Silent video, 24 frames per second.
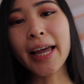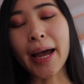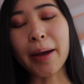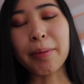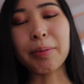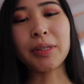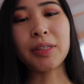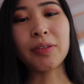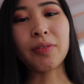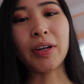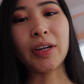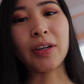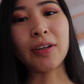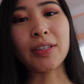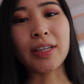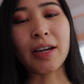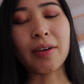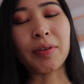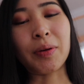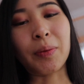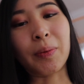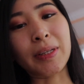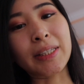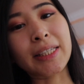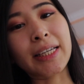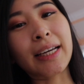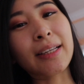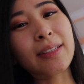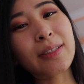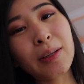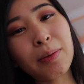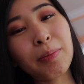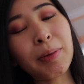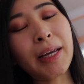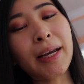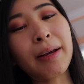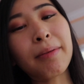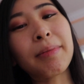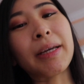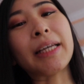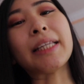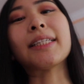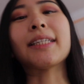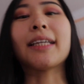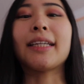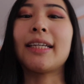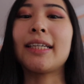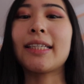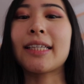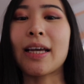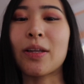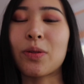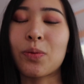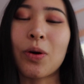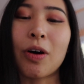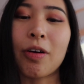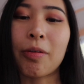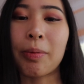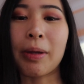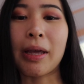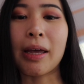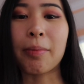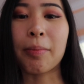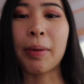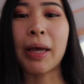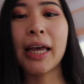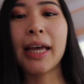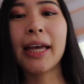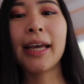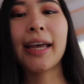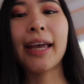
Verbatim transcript: I post videos every Wednesday at 2 p.m. and Sundays at 12 p.m.